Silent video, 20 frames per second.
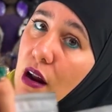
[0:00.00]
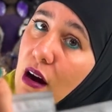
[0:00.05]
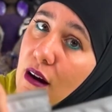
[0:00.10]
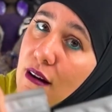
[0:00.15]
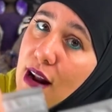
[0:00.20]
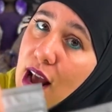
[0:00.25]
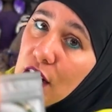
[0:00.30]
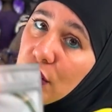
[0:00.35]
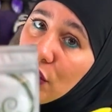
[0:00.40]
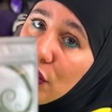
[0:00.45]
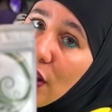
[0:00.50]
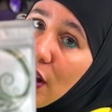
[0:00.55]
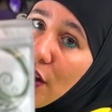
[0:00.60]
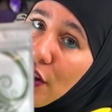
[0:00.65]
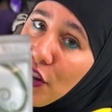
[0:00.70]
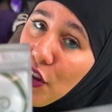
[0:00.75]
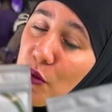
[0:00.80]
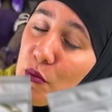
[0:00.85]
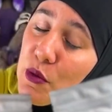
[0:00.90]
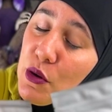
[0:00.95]
our natural
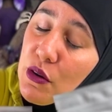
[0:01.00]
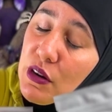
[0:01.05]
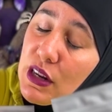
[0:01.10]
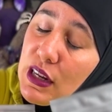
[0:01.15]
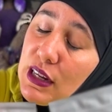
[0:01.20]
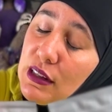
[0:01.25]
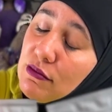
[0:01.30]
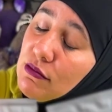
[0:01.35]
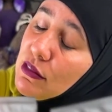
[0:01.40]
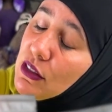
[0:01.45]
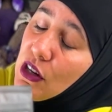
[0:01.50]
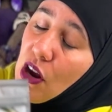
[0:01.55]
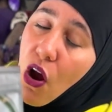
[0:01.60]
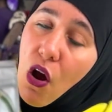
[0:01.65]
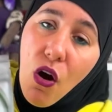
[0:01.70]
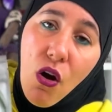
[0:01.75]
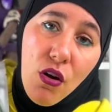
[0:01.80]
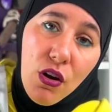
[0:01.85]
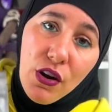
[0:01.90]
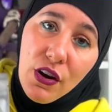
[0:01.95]
hair community,
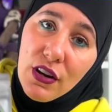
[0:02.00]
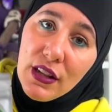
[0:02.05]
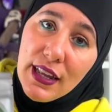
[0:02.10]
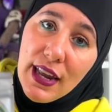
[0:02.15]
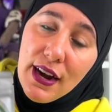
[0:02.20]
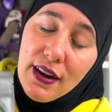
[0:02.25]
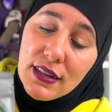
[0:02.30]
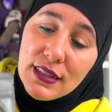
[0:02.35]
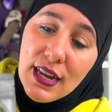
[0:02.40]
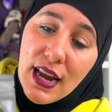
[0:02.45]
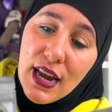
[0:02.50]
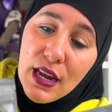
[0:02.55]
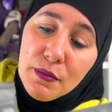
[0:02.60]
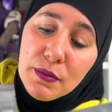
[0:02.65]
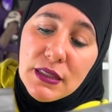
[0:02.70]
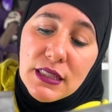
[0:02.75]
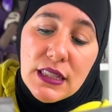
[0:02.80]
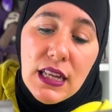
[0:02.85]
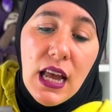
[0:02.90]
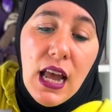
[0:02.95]
all curly hair
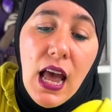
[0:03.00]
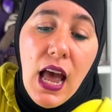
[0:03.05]
types,